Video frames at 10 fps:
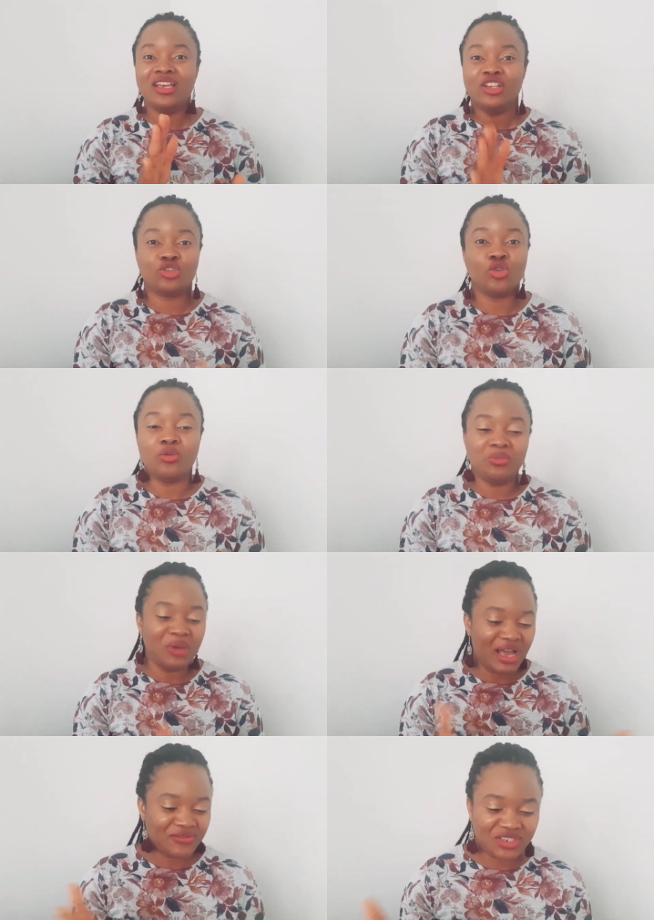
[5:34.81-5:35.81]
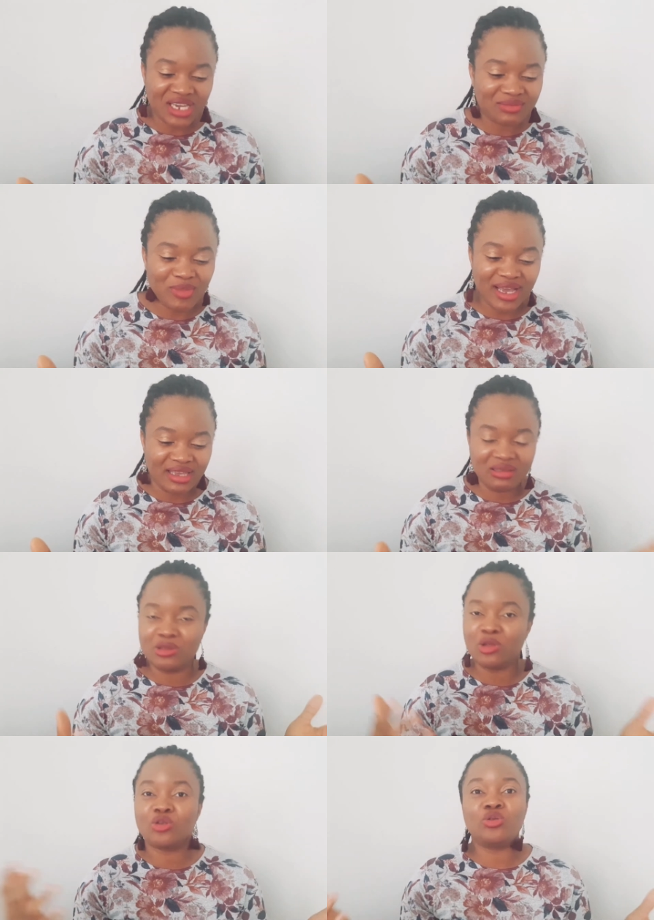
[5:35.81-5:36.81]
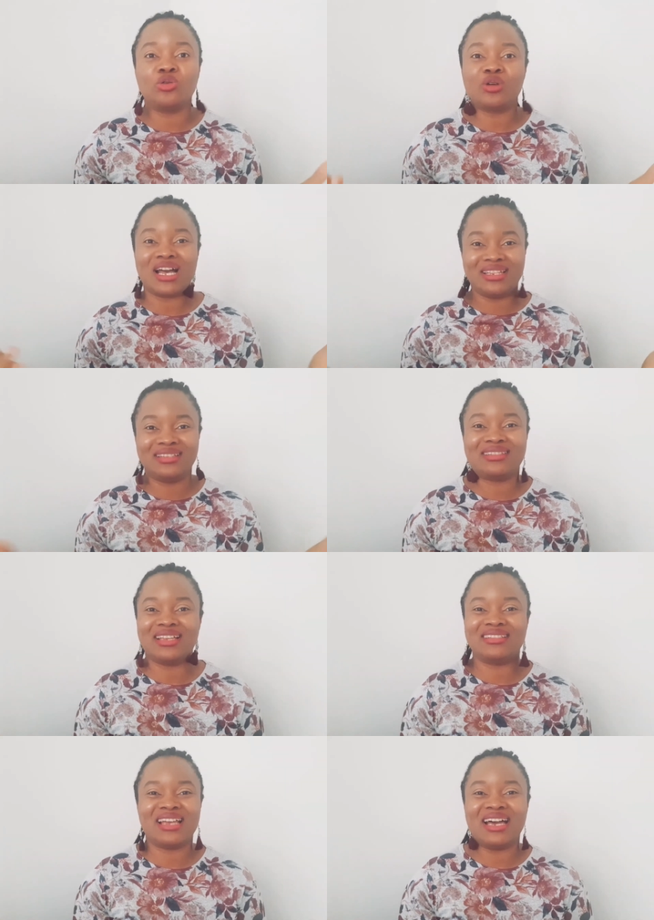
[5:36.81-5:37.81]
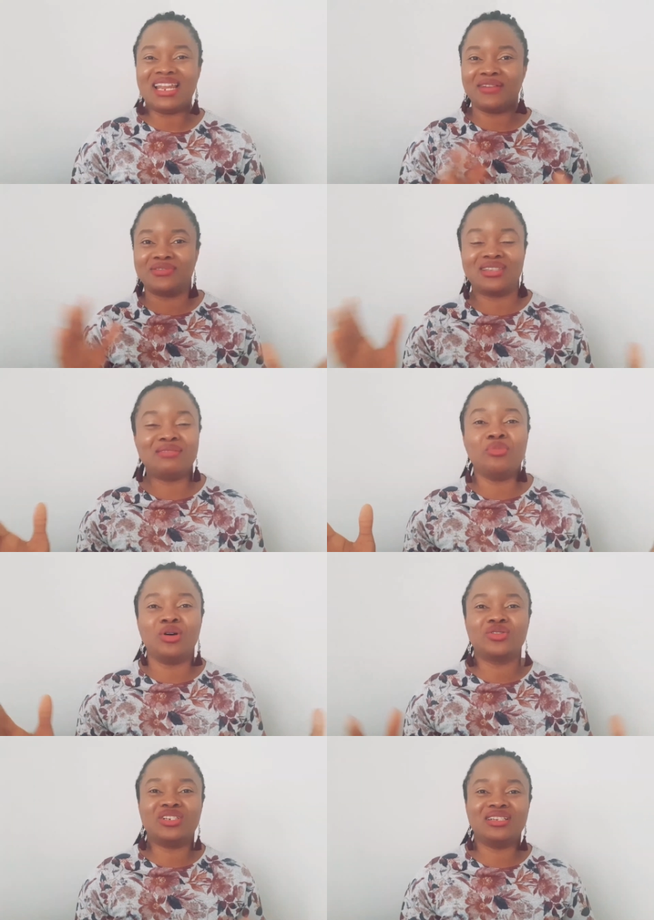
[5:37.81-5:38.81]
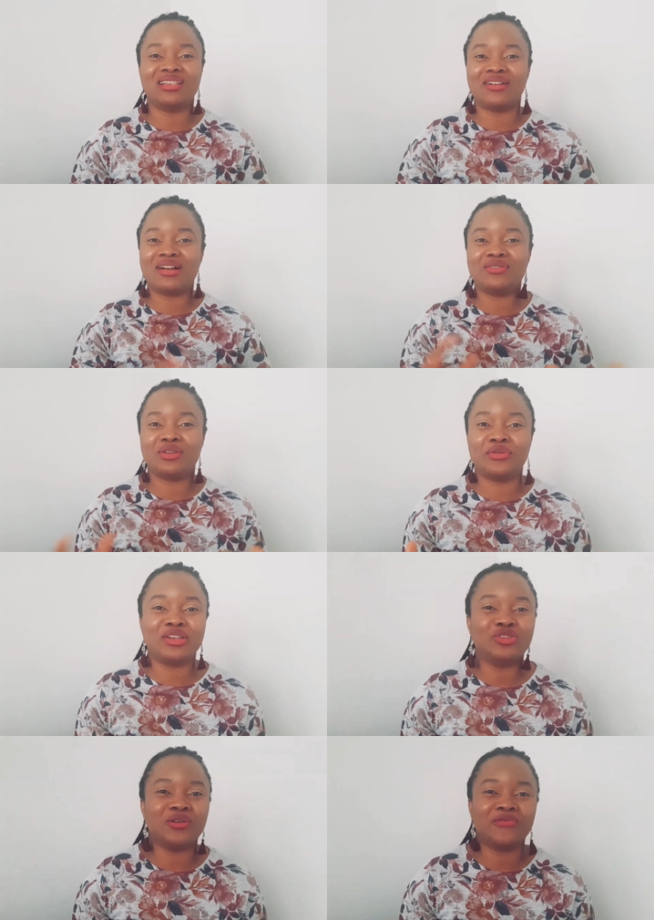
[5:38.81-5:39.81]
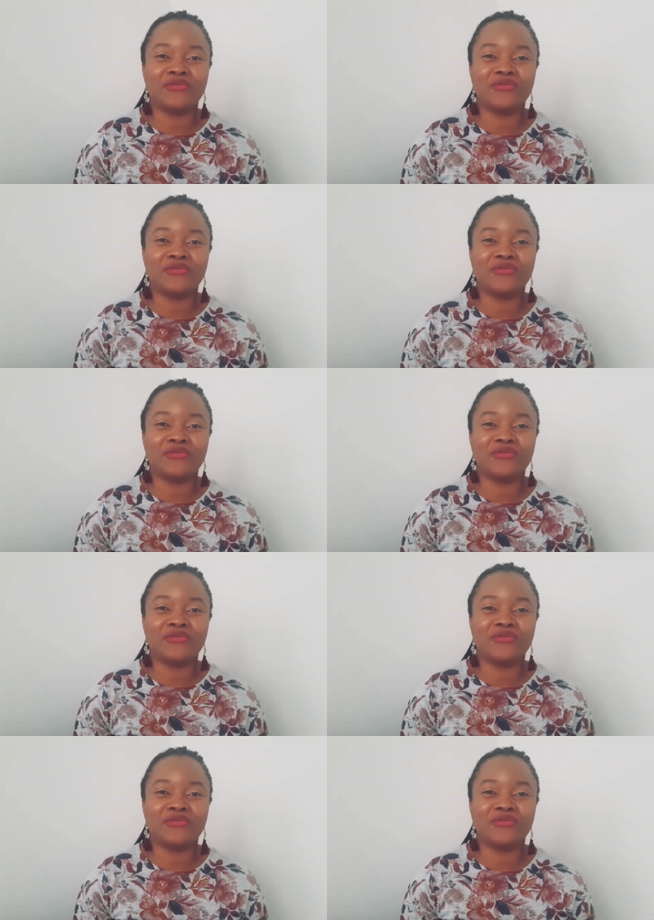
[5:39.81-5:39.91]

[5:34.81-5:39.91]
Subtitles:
So I've checked my local garden center and I've seen mulches around the range of